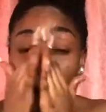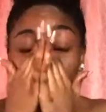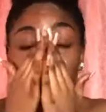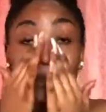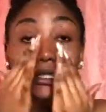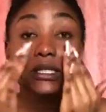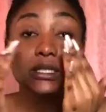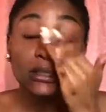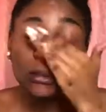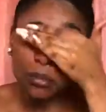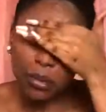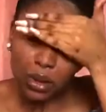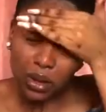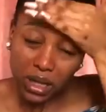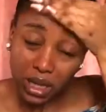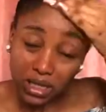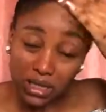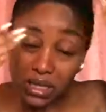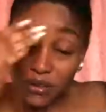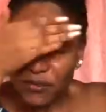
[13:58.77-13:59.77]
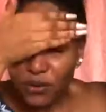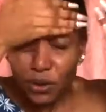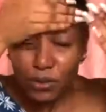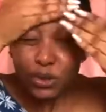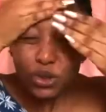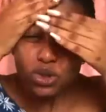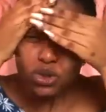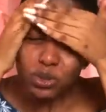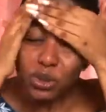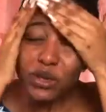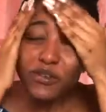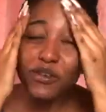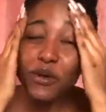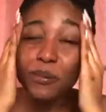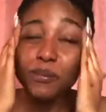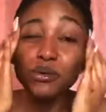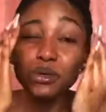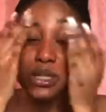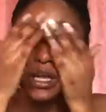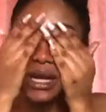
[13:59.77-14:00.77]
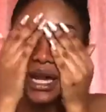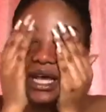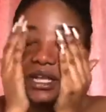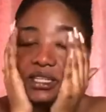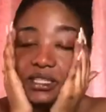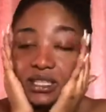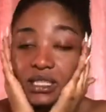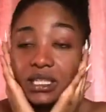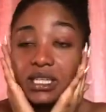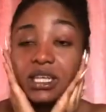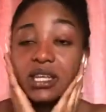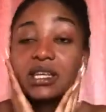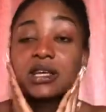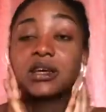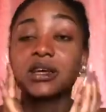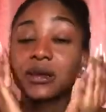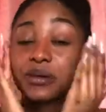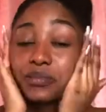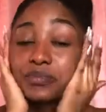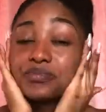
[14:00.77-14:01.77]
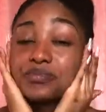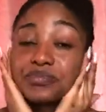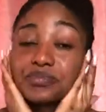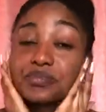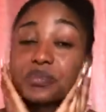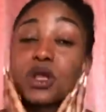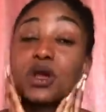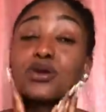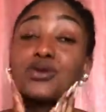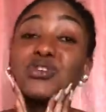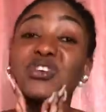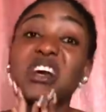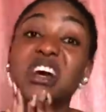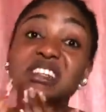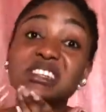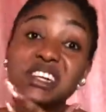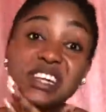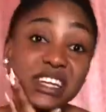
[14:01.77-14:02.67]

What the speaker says: It is important. If you put less, you get